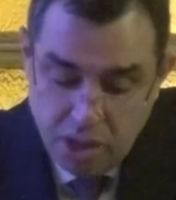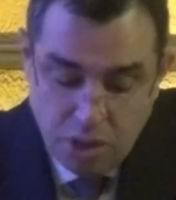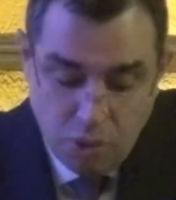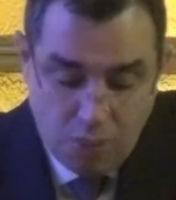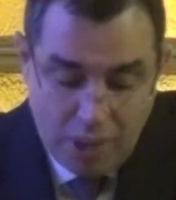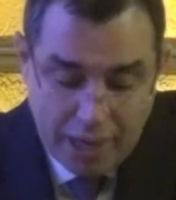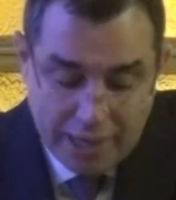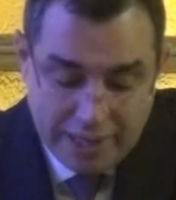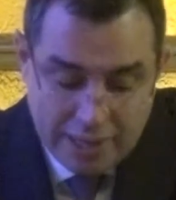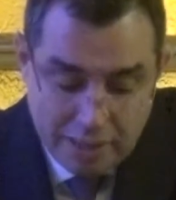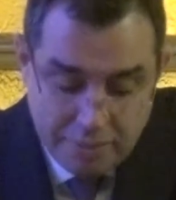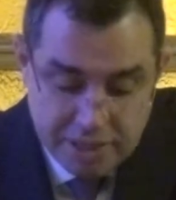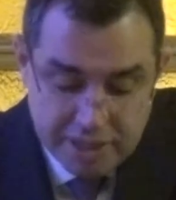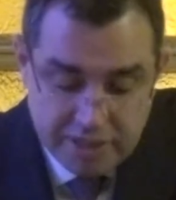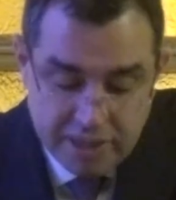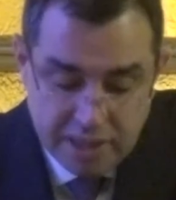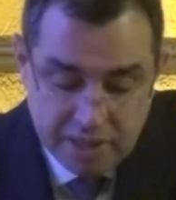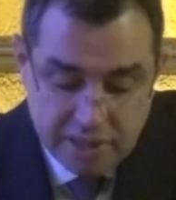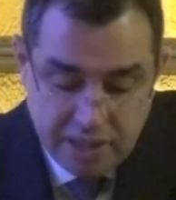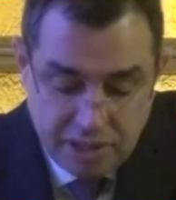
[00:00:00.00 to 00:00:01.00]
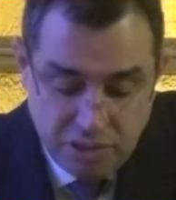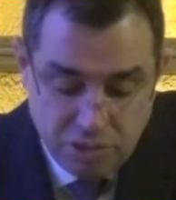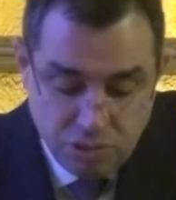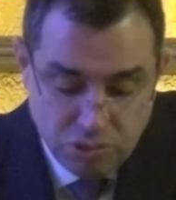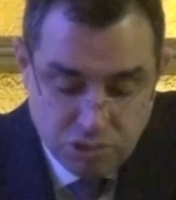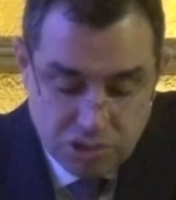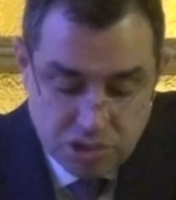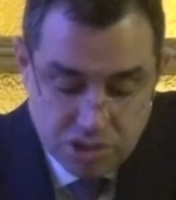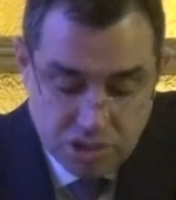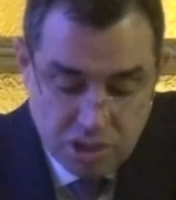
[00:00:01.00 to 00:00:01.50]
while limiting the
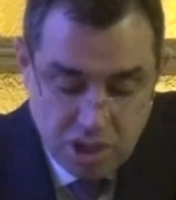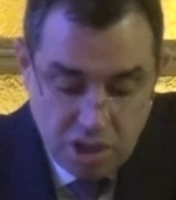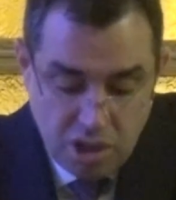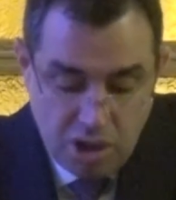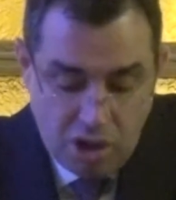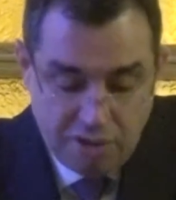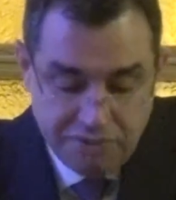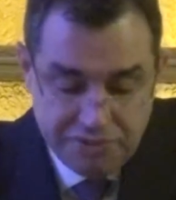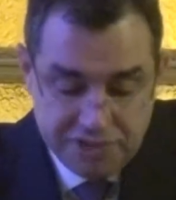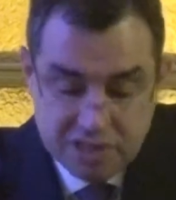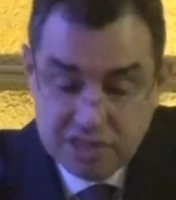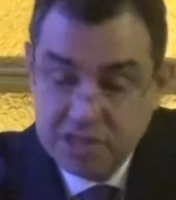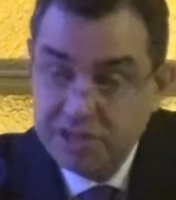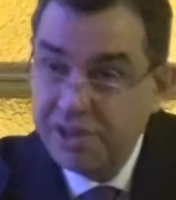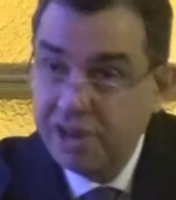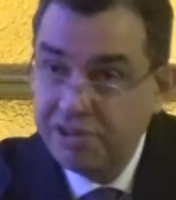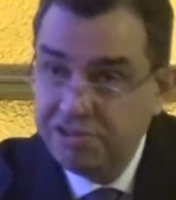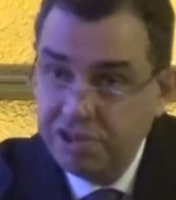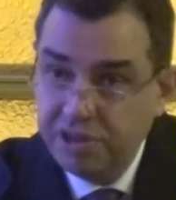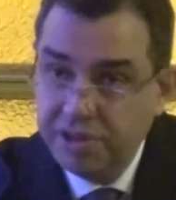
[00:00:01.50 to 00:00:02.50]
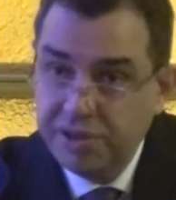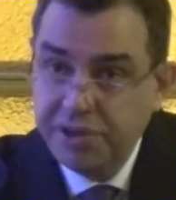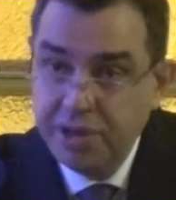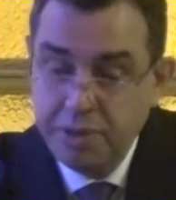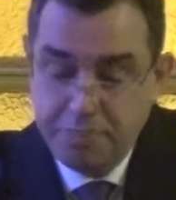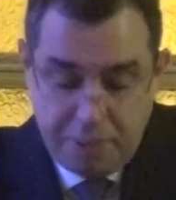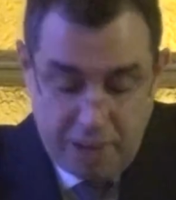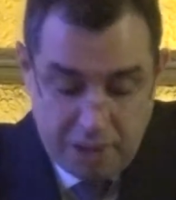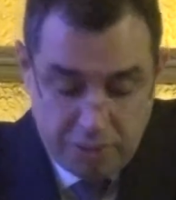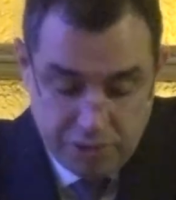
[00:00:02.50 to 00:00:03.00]
use of discretionary
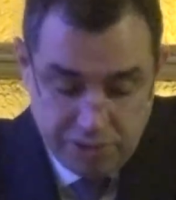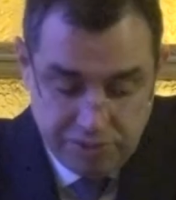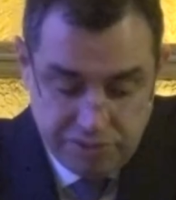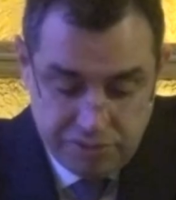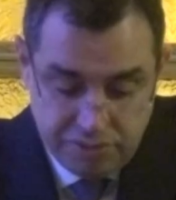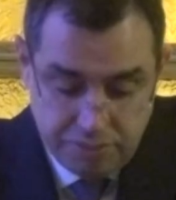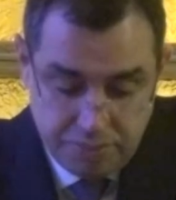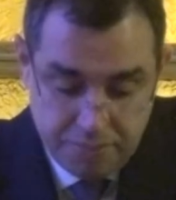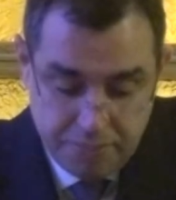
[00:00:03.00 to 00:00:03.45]
powers.